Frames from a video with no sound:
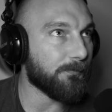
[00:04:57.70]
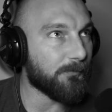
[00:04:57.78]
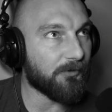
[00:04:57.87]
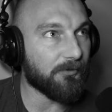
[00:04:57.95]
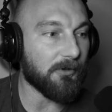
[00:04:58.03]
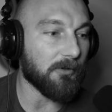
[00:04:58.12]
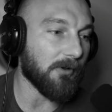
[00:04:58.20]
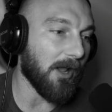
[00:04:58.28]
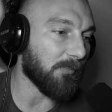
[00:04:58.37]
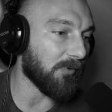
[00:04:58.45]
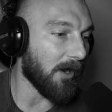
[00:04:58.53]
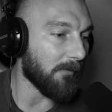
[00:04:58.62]
still
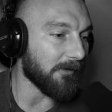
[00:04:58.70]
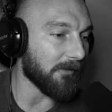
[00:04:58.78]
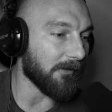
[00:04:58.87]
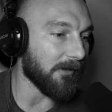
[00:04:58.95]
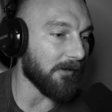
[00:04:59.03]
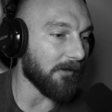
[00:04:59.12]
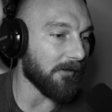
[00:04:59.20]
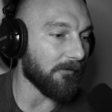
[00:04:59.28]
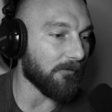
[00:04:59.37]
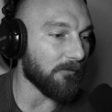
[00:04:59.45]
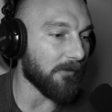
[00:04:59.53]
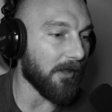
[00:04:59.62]
not probably leaning
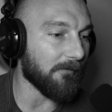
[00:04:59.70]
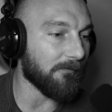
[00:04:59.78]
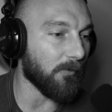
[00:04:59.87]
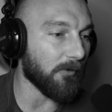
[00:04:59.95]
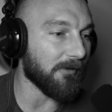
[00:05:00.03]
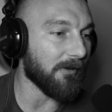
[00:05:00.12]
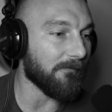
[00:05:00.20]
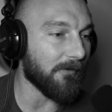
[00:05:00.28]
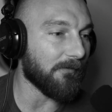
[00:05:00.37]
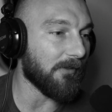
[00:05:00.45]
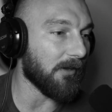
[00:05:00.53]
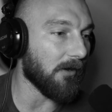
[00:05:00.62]
into that
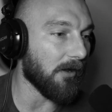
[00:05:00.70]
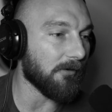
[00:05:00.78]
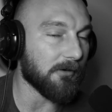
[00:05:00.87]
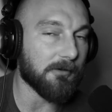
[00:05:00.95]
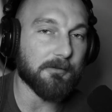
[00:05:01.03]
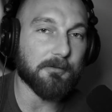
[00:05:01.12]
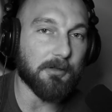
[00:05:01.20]
1500